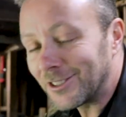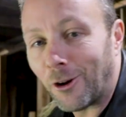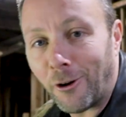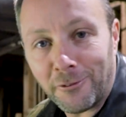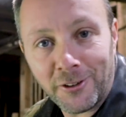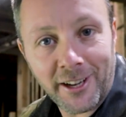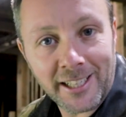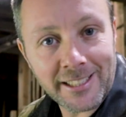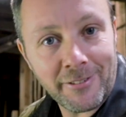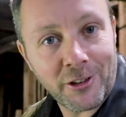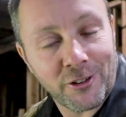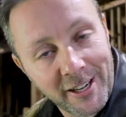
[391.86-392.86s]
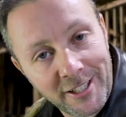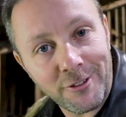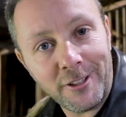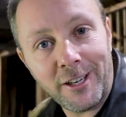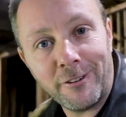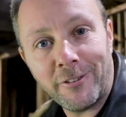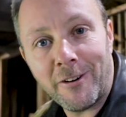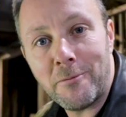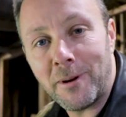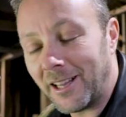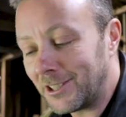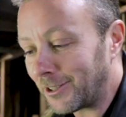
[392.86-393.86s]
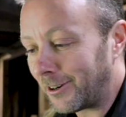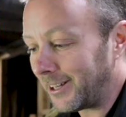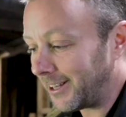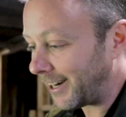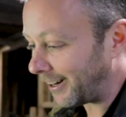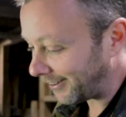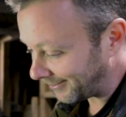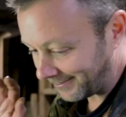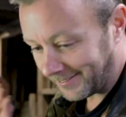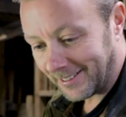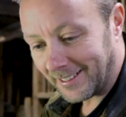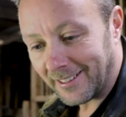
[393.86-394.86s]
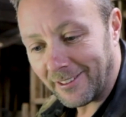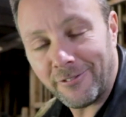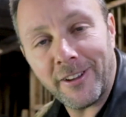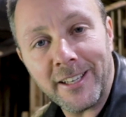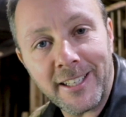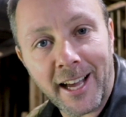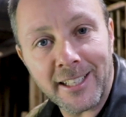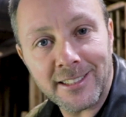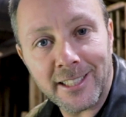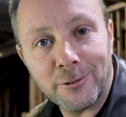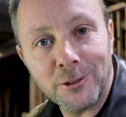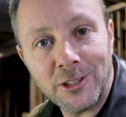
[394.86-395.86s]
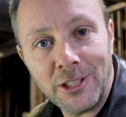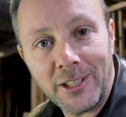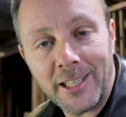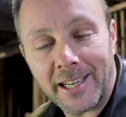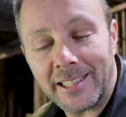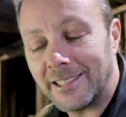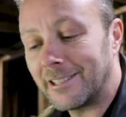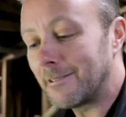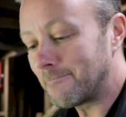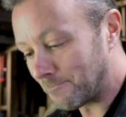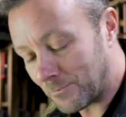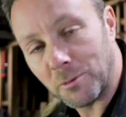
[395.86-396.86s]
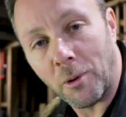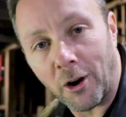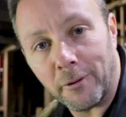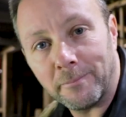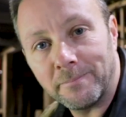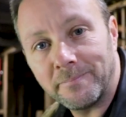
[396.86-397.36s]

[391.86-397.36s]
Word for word: so hopefully you guys have a great new year for everybody that's already there. Fantastic. We'll see you guys tomorrow.